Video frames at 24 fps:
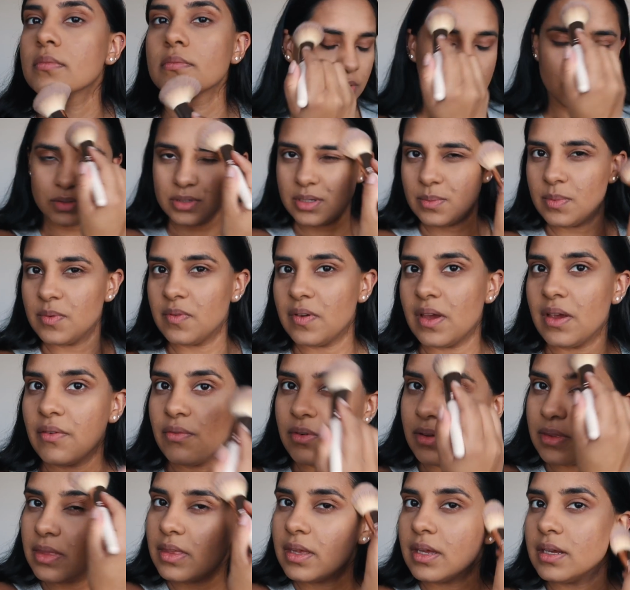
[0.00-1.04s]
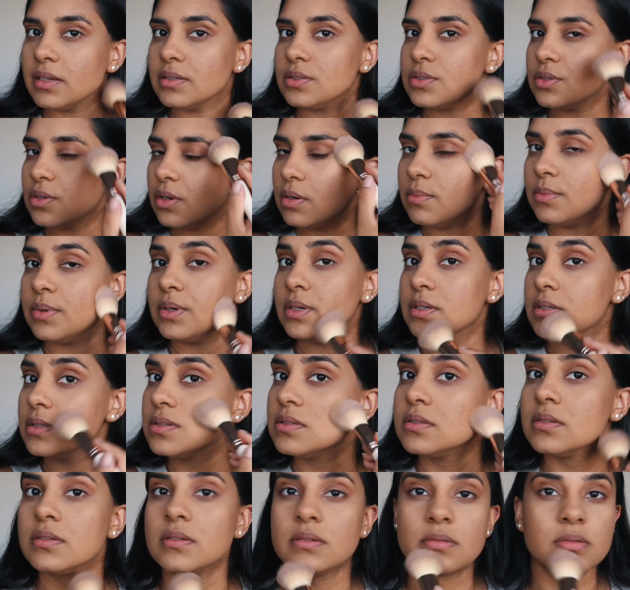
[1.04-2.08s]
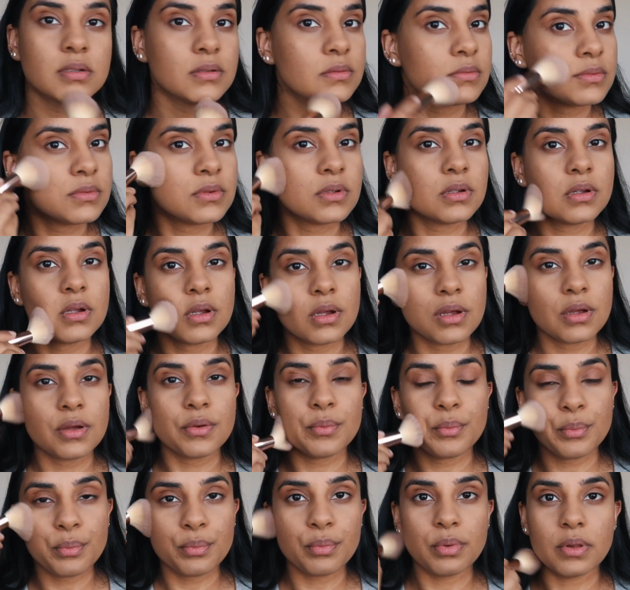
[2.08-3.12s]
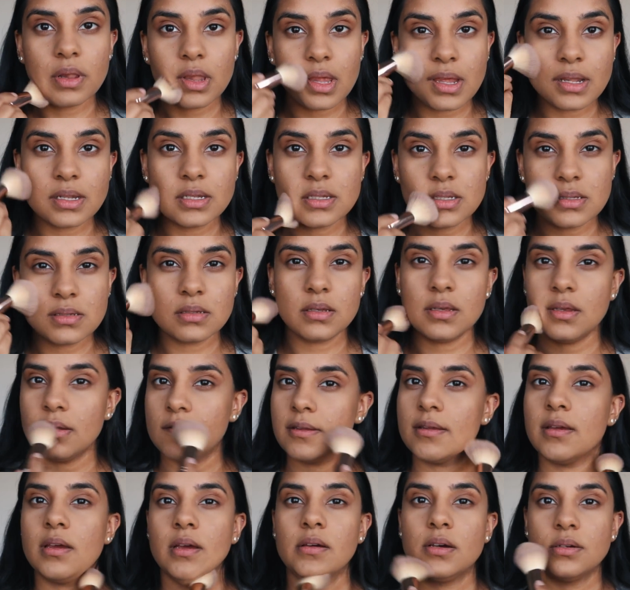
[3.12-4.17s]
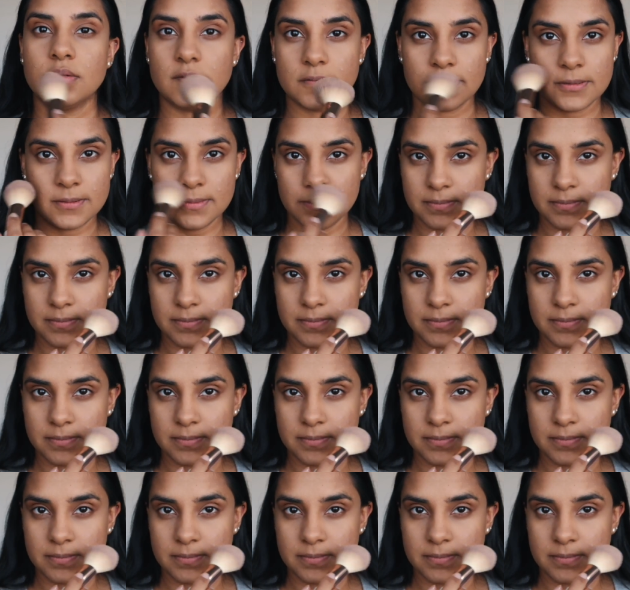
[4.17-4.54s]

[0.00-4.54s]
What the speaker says: on top of everything to almost blend it out.